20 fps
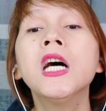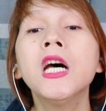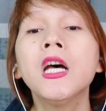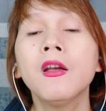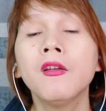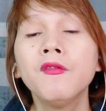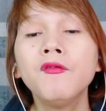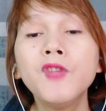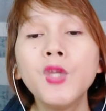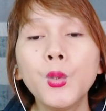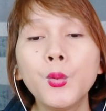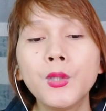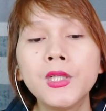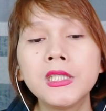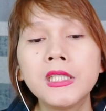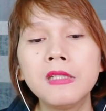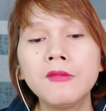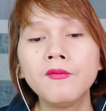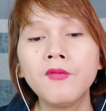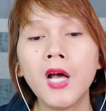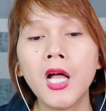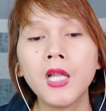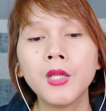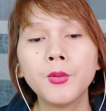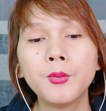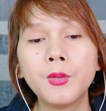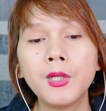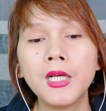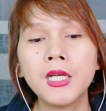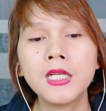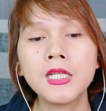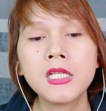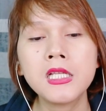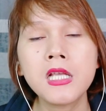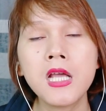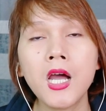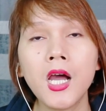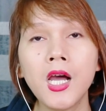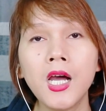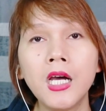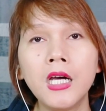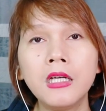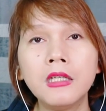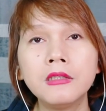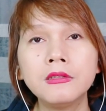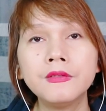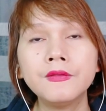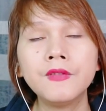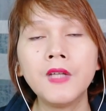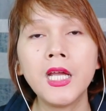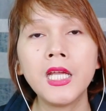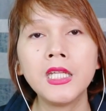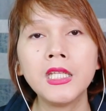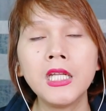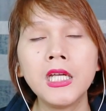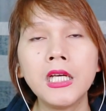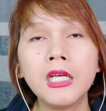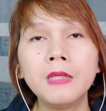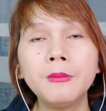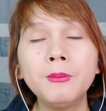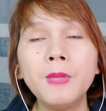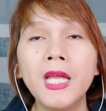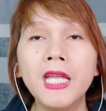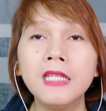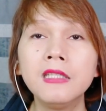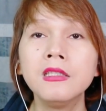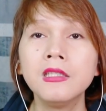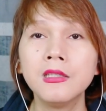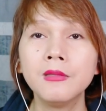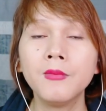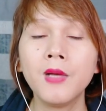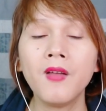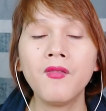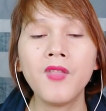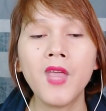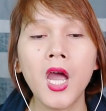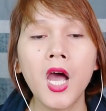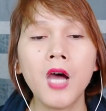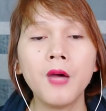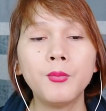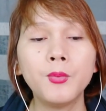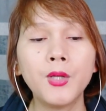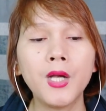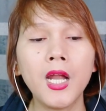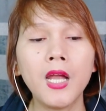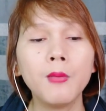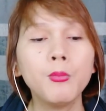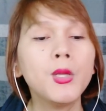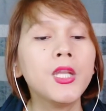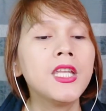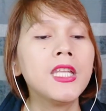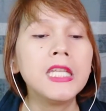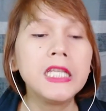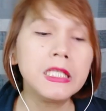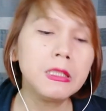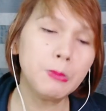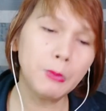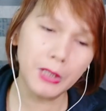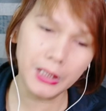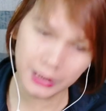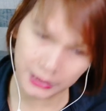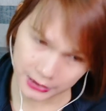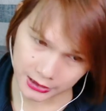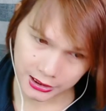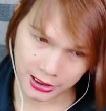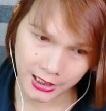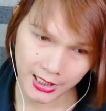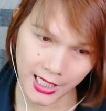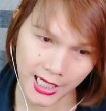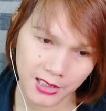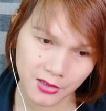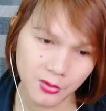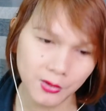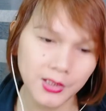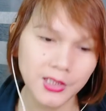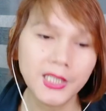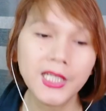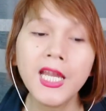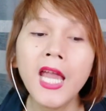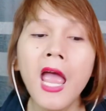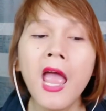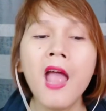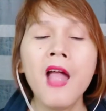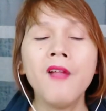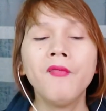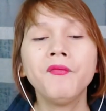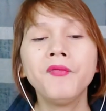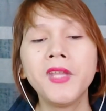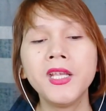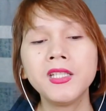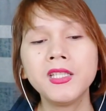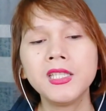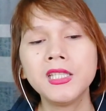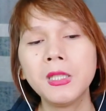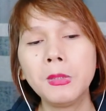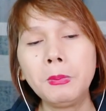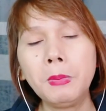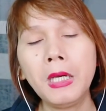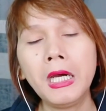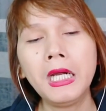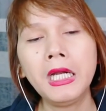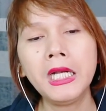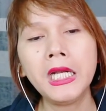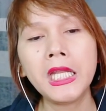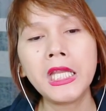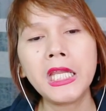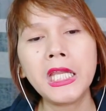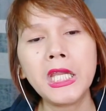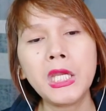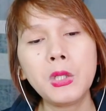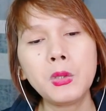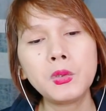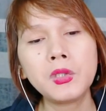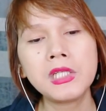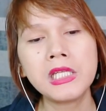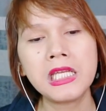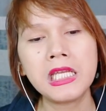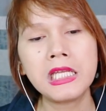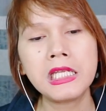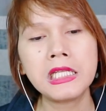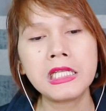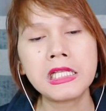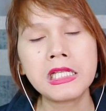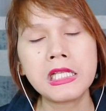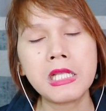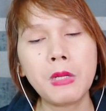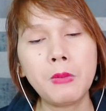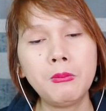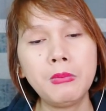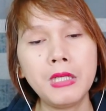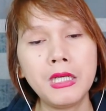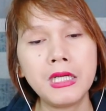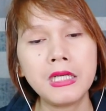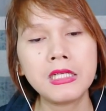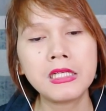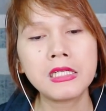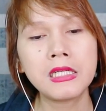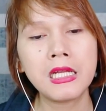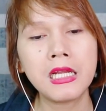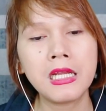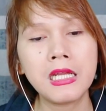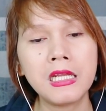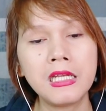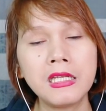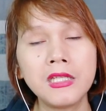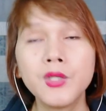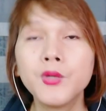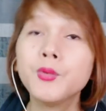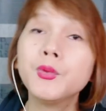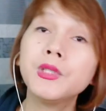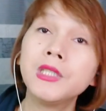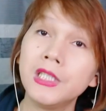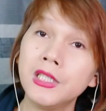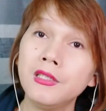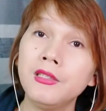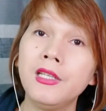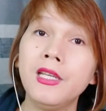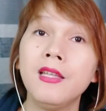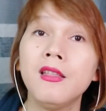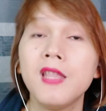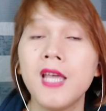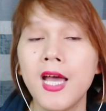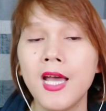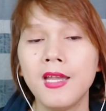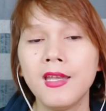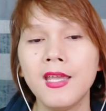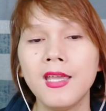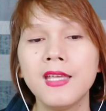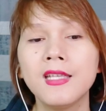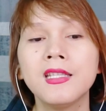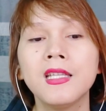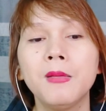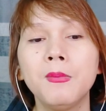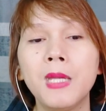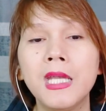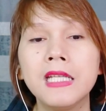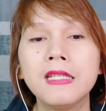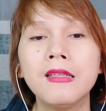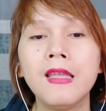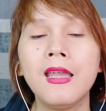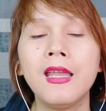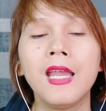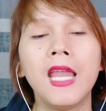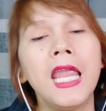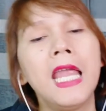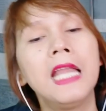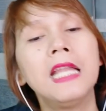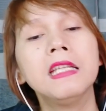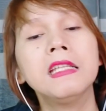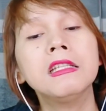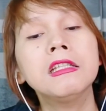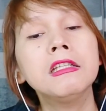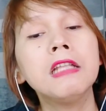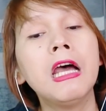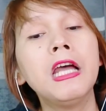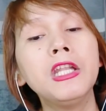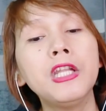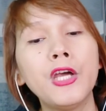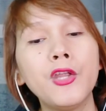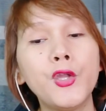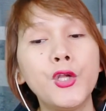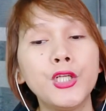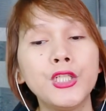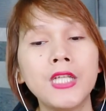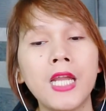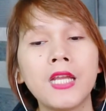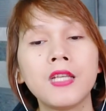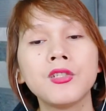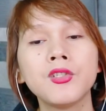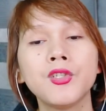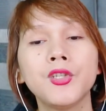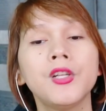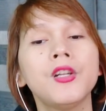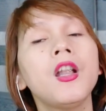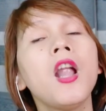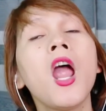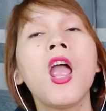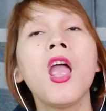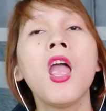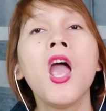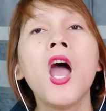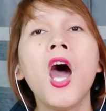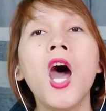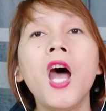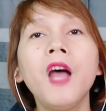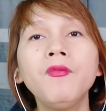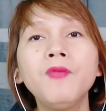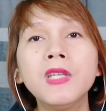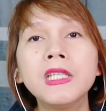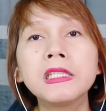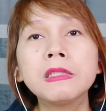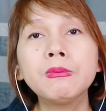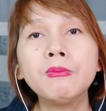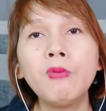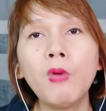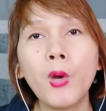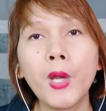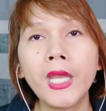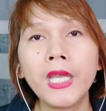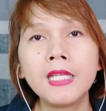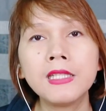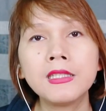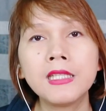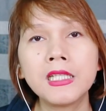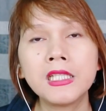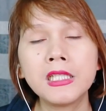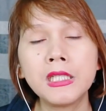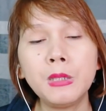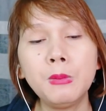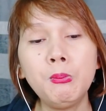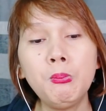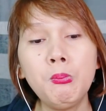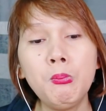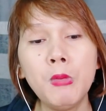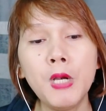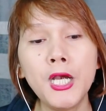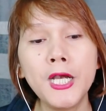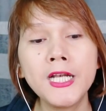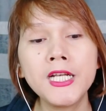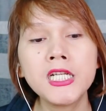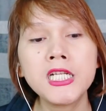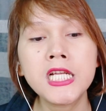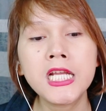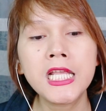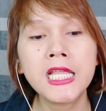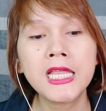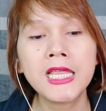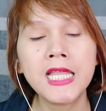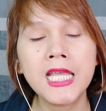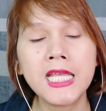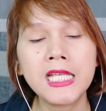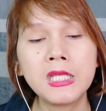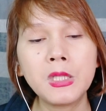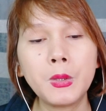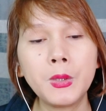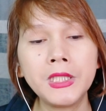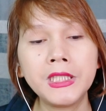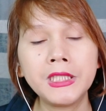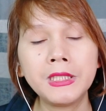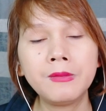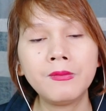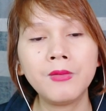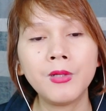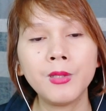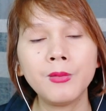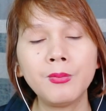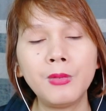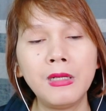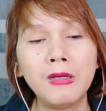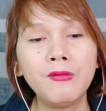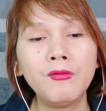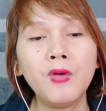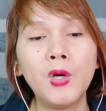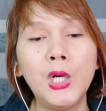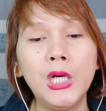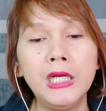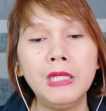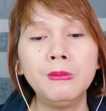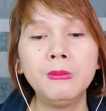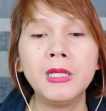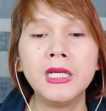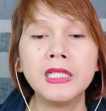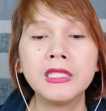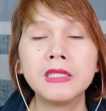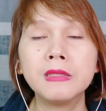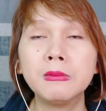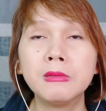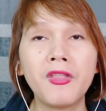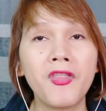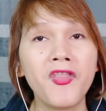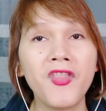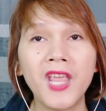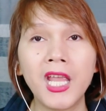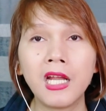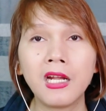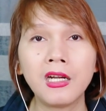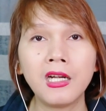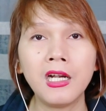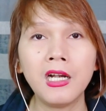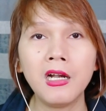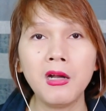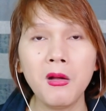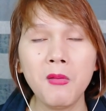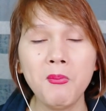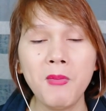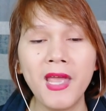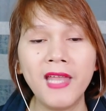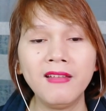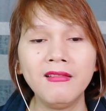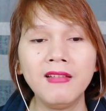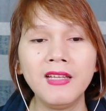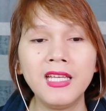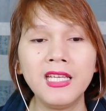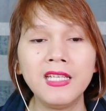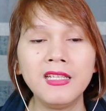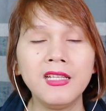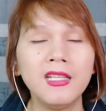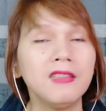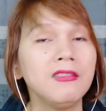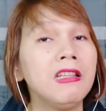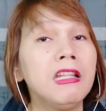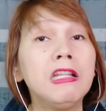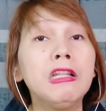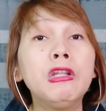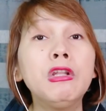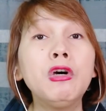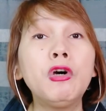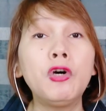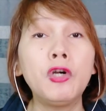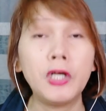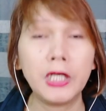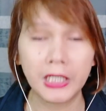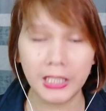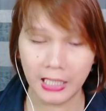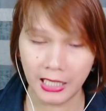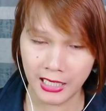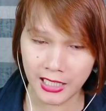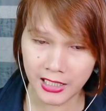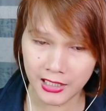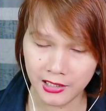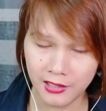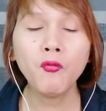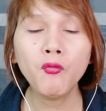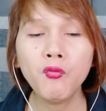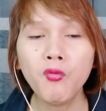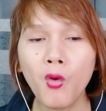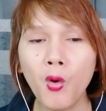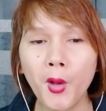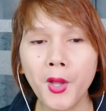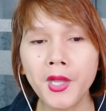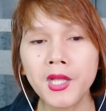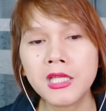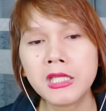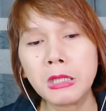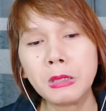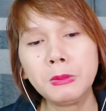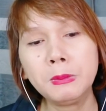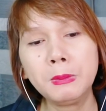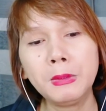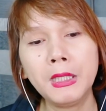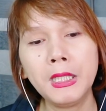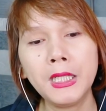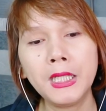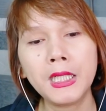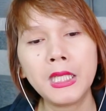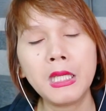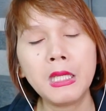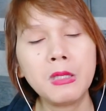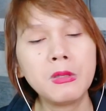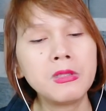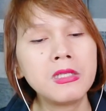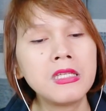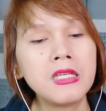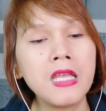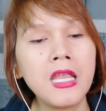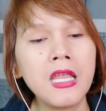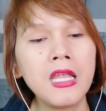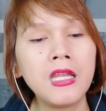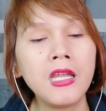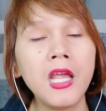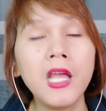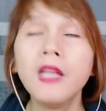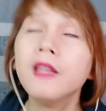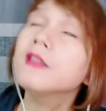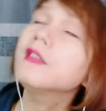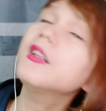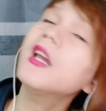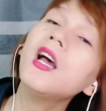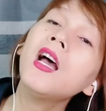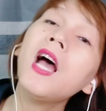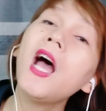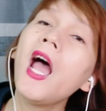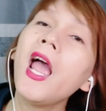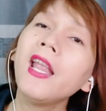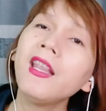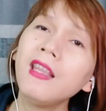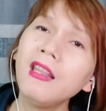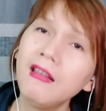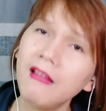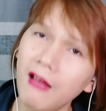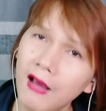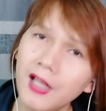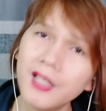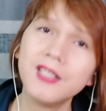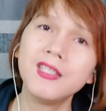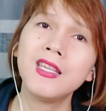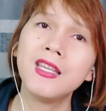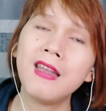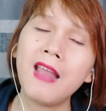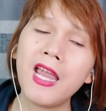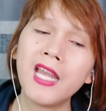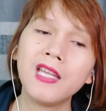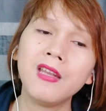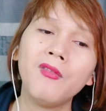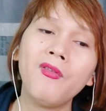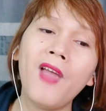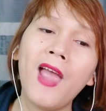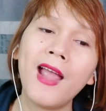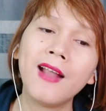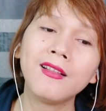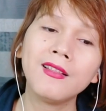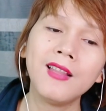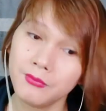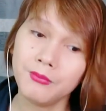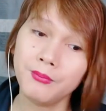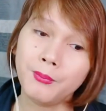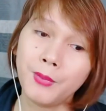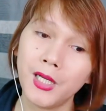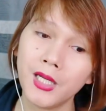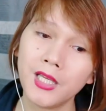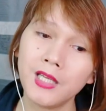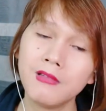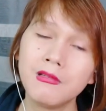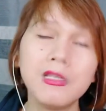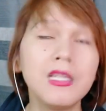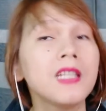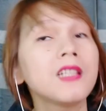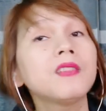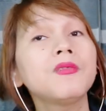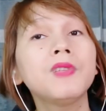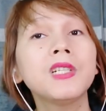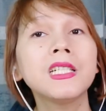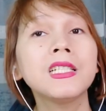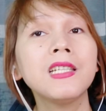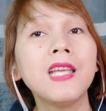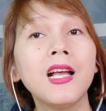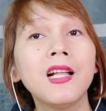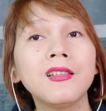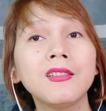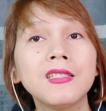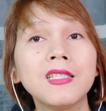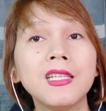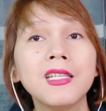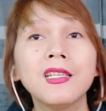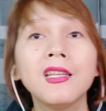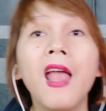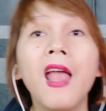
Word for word: viewers and followers of the Phantom of the Opera but this version actually this is a Park Hyoshin's version totally that is amazing and another texture of his voice has emerged in this wonderful performance thicker manly tenor kind of voice of Park Hyoshin and uh, I cannot deny the fact that Park Hyoshin is very talented